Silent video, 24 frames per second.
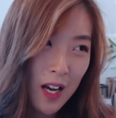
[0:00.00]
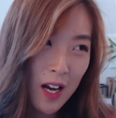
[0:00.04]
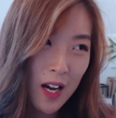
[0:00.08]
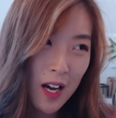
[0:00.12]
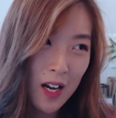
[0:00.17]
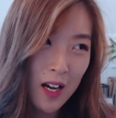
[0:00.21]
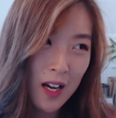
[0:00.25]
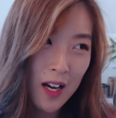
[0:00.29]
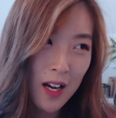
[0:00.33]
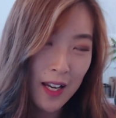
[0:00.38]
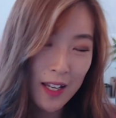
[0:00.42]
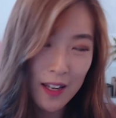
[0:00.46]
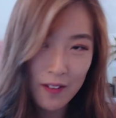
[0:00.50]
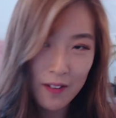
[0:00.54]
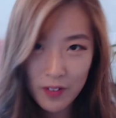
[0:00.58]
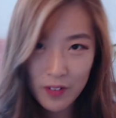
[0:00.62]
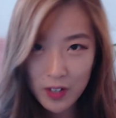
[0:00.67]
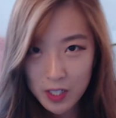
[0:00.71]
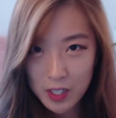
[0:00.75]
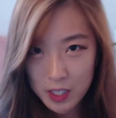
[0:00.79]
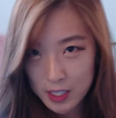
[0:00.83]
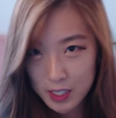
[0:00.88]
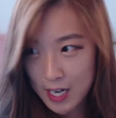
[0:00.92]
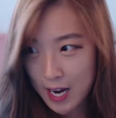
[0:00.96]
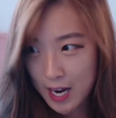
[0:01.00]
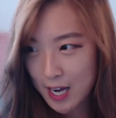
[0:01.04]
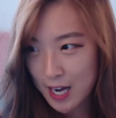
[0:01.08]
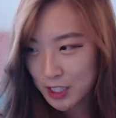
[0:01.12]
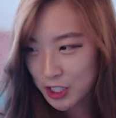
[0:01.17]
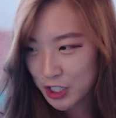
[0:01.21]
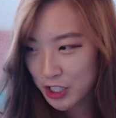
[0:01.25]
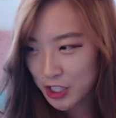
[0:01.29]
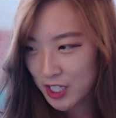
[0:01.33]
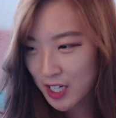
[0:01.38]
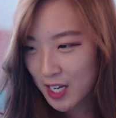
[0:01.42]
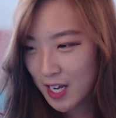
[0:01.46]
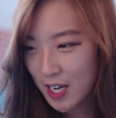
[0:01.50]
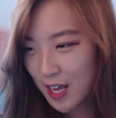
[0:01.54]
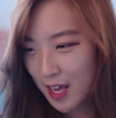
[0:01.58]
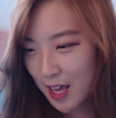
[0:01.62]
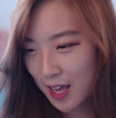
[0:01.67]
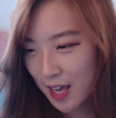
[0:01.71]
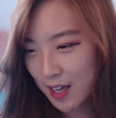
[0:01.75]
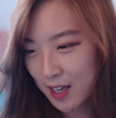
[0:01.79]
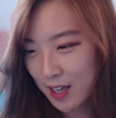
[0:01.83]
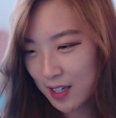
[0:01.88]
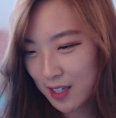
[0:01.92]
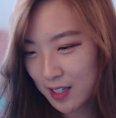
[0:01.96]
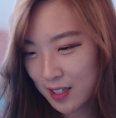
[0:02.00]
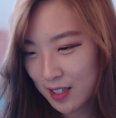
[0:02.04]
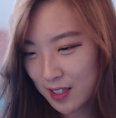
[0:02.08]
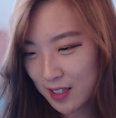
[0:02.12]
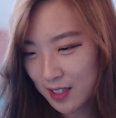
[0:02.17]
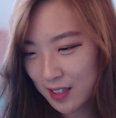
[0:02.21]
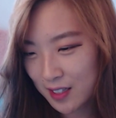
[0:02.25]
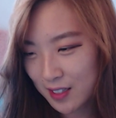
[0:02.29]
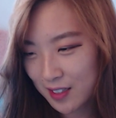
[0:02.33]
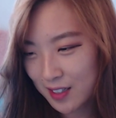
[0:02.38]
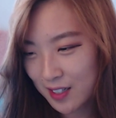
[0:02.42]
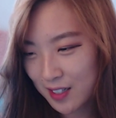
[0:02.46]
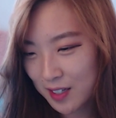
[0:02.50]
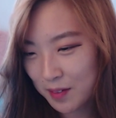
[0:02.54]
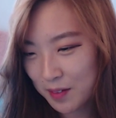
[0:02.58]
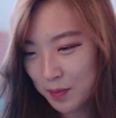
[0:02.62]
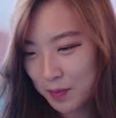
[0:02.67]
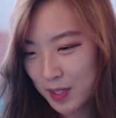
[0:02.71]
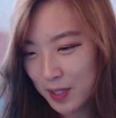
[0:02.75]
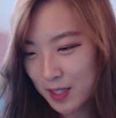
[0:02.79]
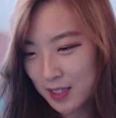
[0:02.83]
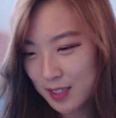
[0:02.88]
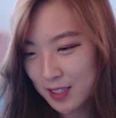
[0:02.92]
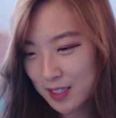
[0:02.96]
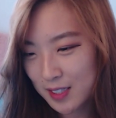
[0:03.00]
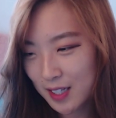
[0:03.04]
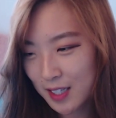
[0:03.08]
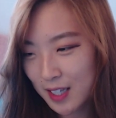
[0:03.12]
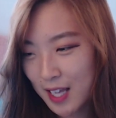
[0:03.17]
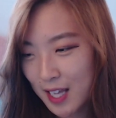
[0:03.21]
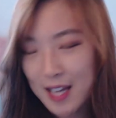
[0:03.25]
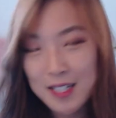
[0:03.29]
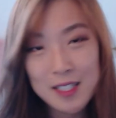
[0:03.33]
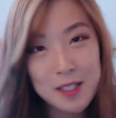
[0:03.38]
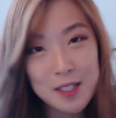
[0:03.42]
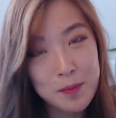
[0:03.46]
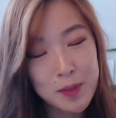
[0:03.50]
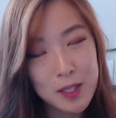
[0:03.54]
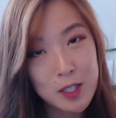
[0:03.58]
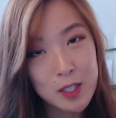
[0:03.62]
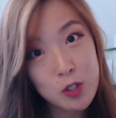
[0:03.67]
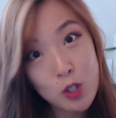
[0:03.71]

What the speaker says: I get very attached and it means a lot to me,